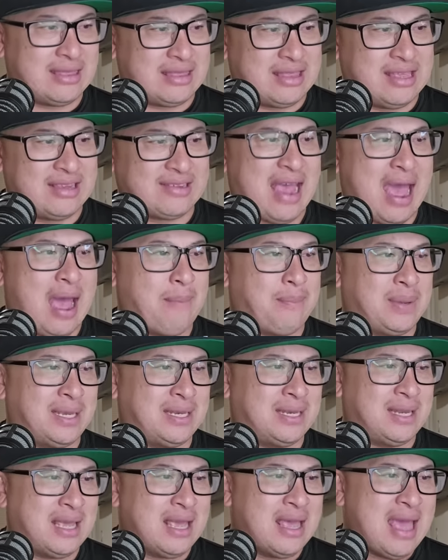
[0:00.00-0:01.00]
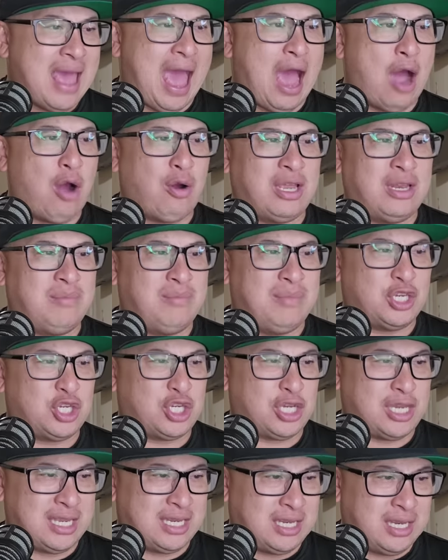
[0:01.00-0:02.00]
This happened out in
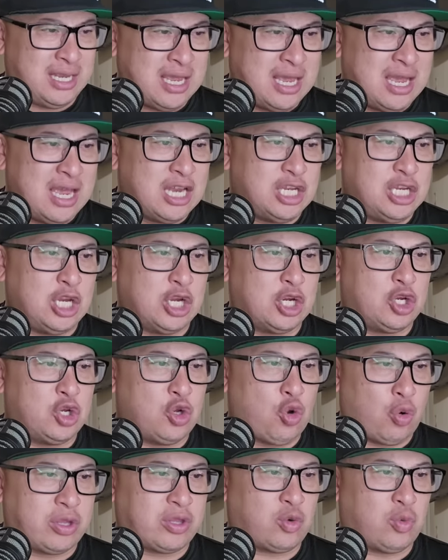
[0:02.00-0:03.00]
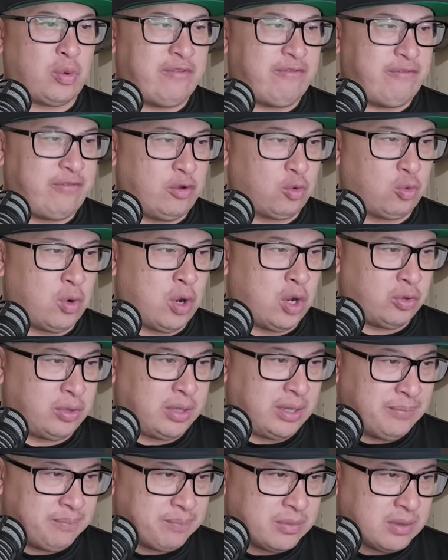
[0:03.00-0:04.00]
Michigan near North Greenville Road.